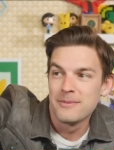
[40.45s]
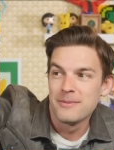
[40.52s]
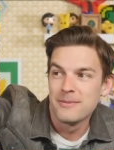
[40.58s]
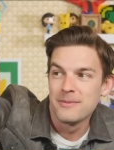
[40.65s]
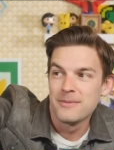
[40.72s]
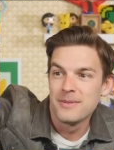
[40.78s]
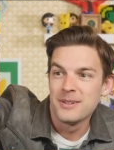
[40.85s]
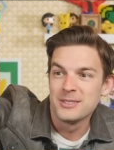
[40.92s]

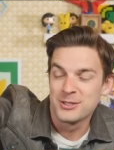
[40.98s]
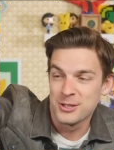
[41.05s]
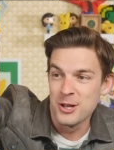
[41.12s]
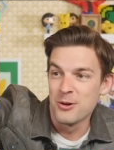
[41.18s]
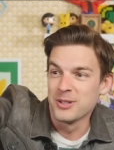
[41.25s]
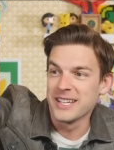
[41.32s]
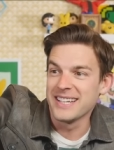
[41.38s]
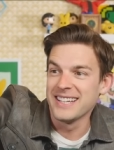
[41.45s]
Hi.
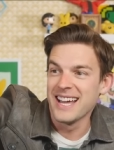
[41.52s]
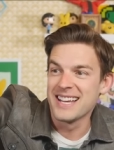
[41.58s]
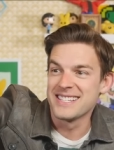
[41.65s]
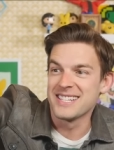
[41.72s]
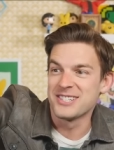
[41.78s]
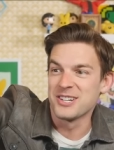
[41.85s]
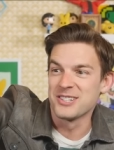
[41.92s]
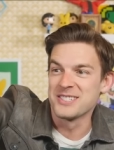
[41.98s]
Slowly, as
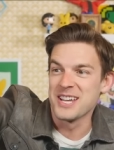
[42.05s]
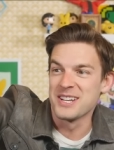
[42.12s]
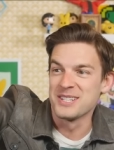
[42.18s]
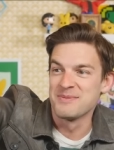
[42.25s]
Hello. he turns on his